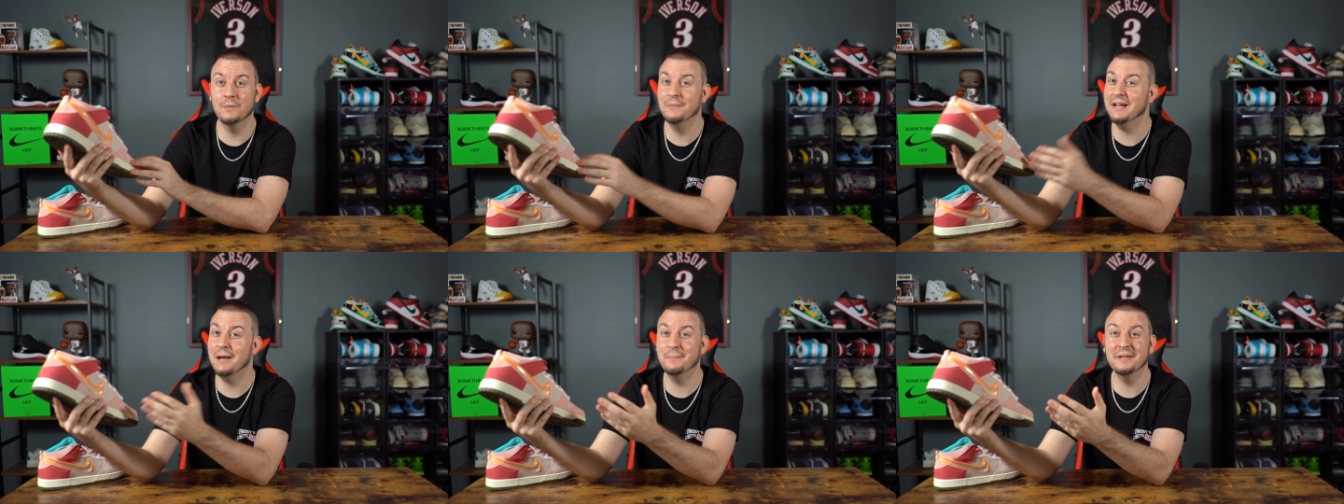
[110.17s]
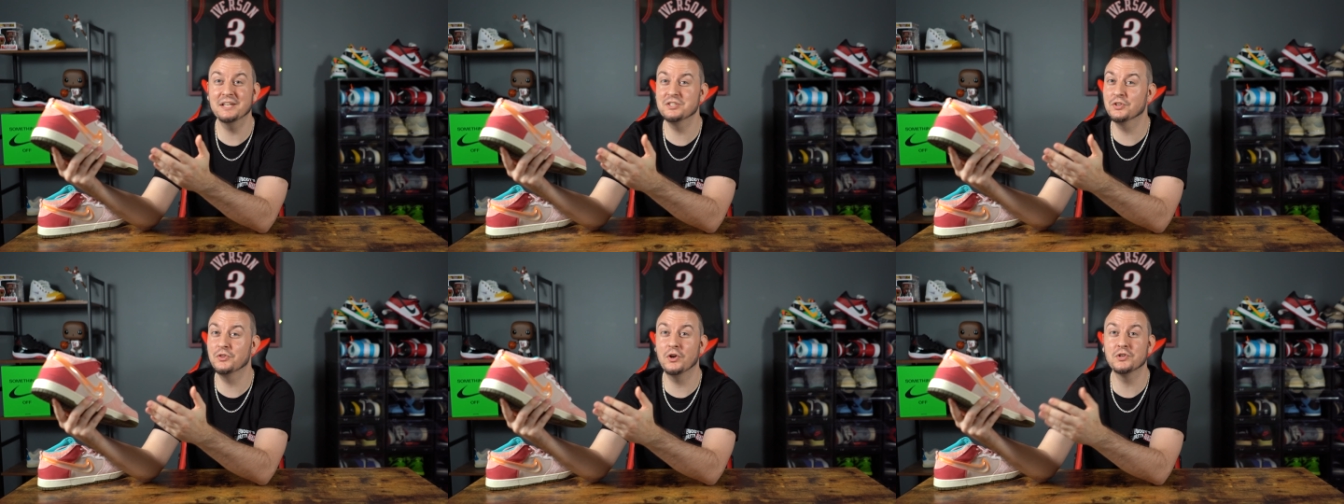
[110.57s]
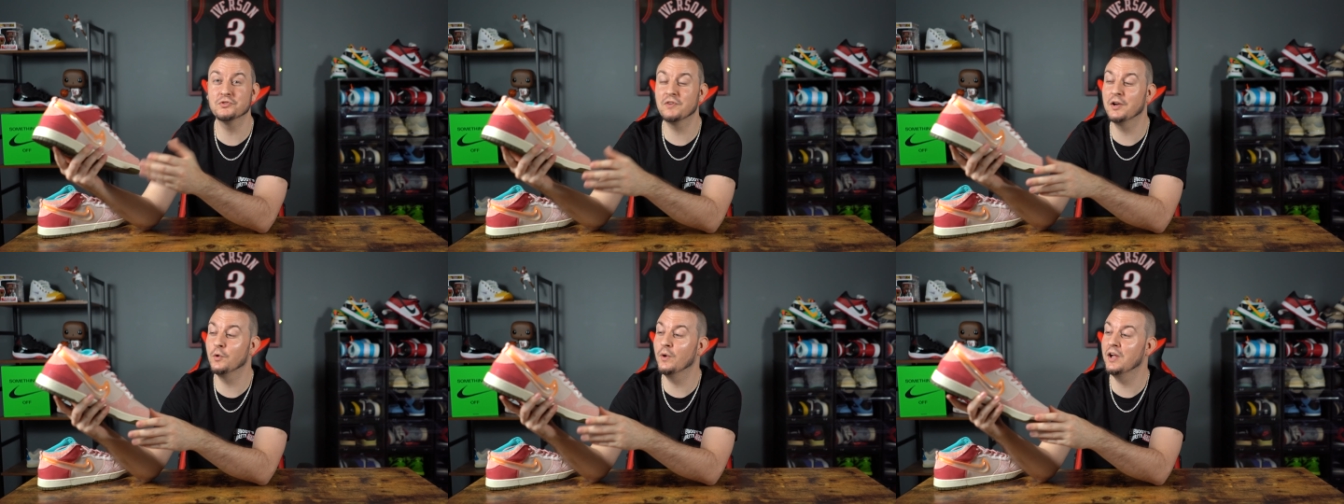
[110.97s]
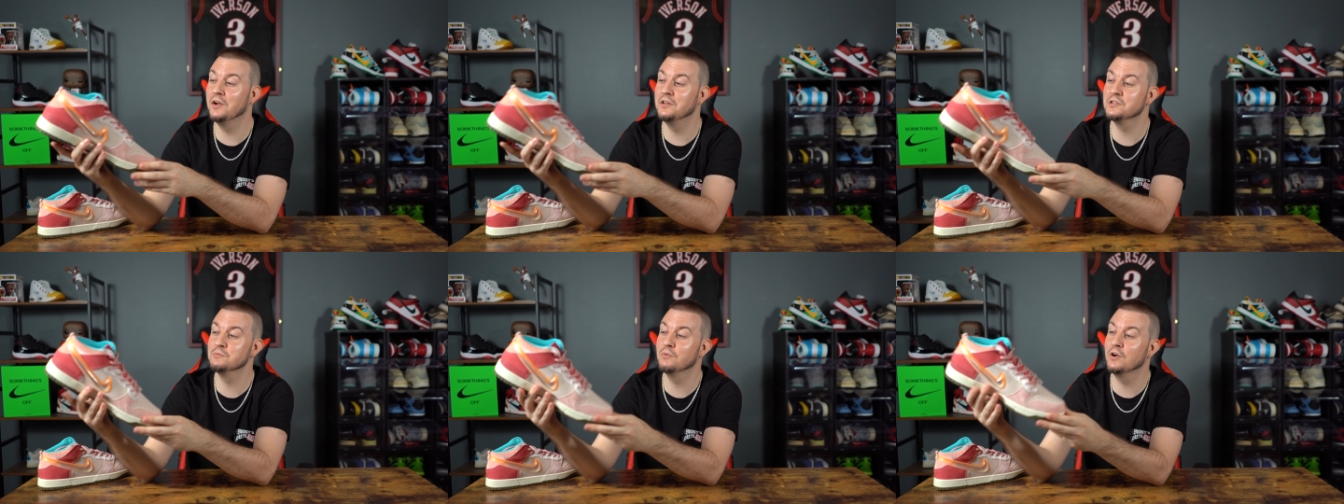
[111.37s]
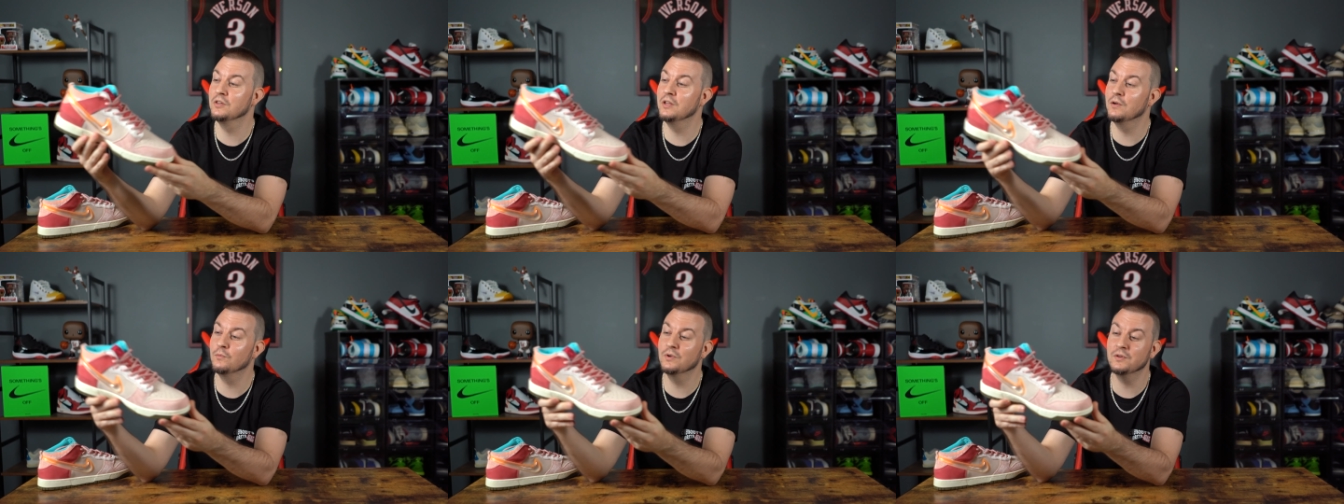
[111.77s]
I'm gonna, I'm gonna get your thoughts right away on this, bro.
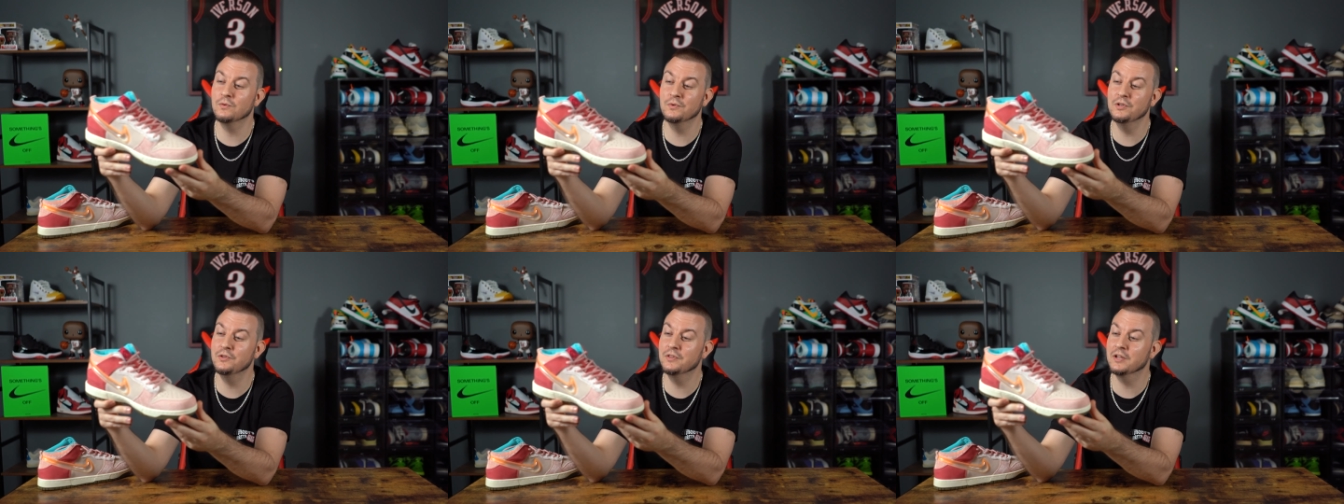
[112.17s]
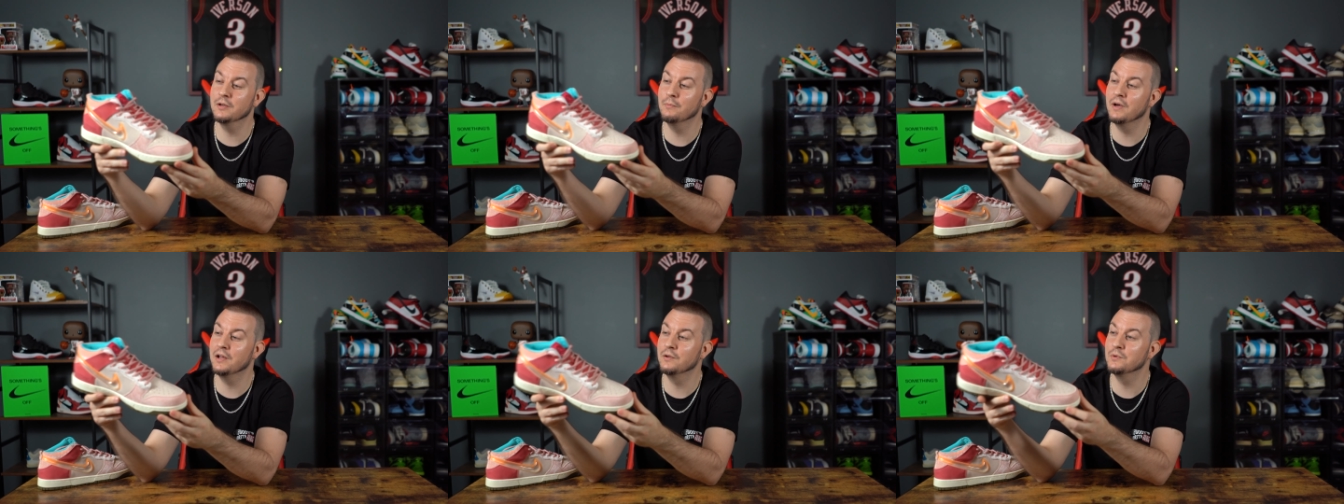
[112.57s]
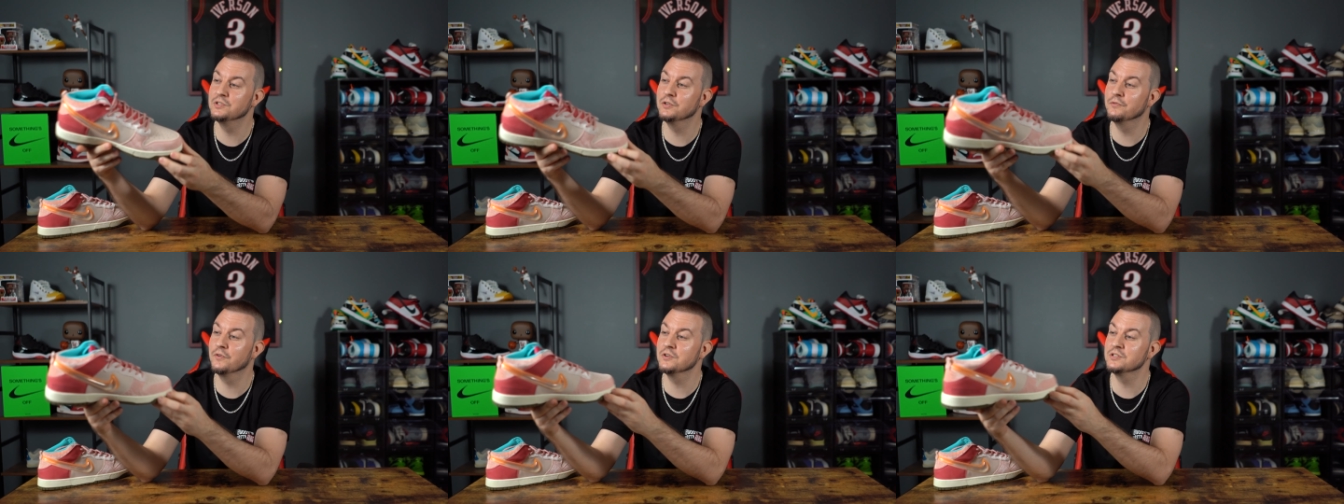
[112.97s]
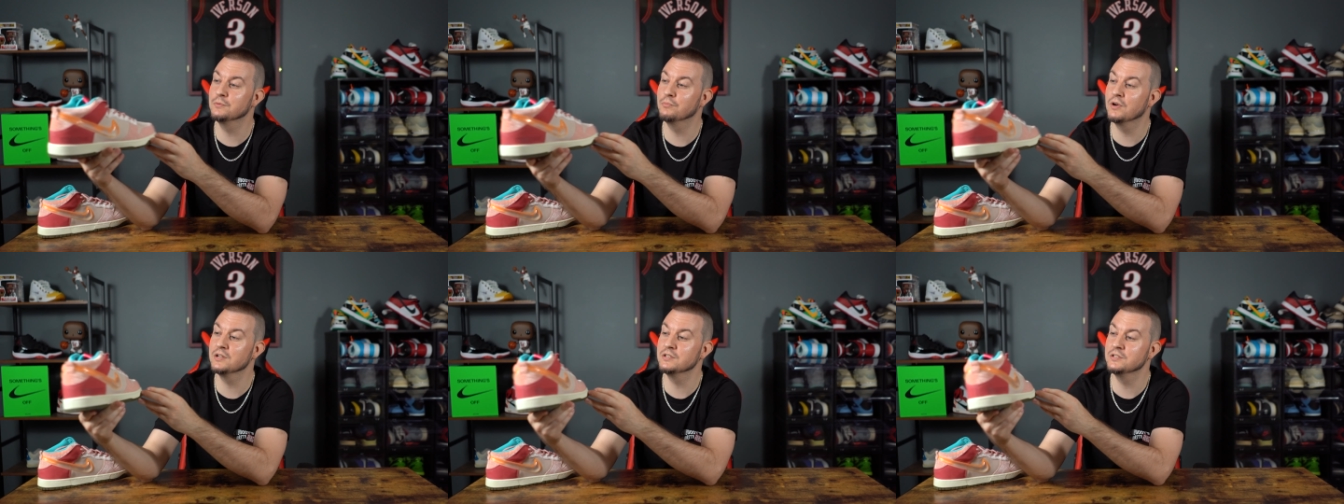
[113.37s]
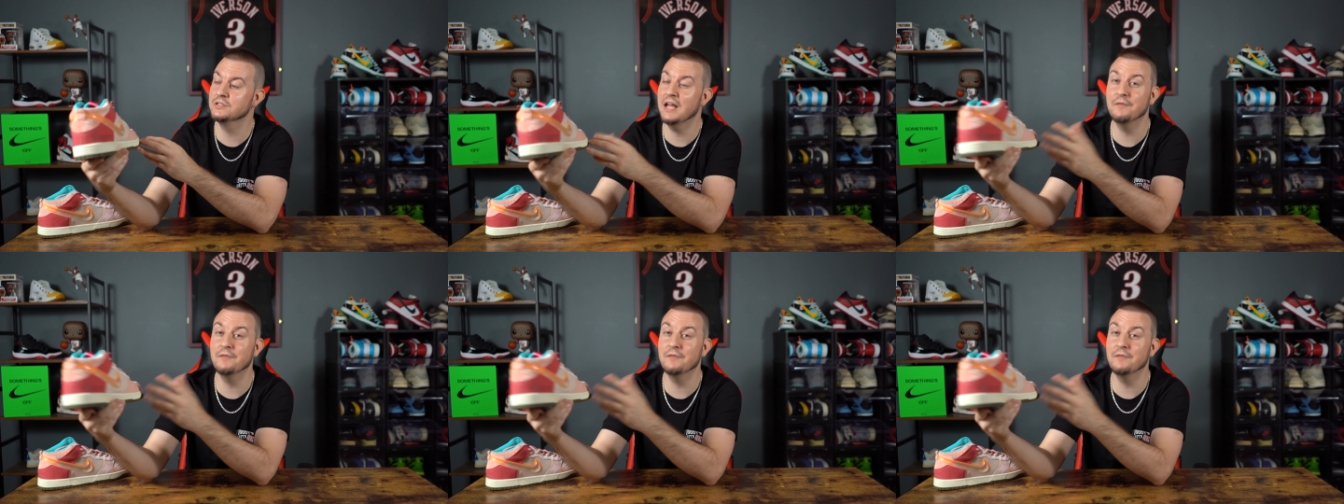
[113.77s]
What, what do you think about it? What's your first impressions?